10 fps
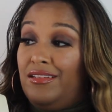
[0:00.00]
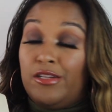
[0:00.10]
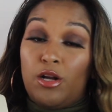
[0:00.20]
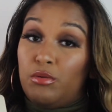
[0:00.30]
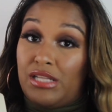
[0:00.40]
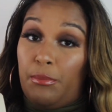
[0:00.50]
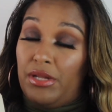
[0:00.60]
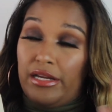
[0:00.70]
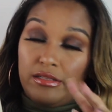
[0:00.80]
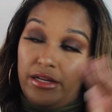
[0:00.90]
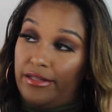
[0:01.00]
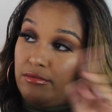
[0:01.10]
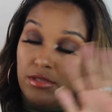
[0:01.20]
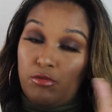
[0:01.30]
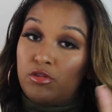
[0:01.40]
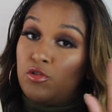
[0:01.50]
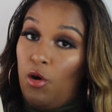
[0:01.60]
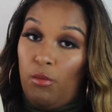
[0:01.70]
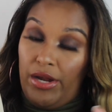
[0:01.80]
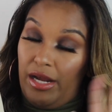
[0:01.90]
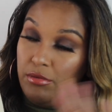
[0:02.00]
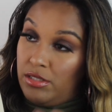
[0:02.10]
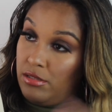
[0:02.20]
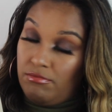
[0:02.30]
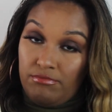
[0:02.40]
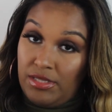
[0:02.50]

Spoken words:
Your girl was not playing. Like, there was no way I was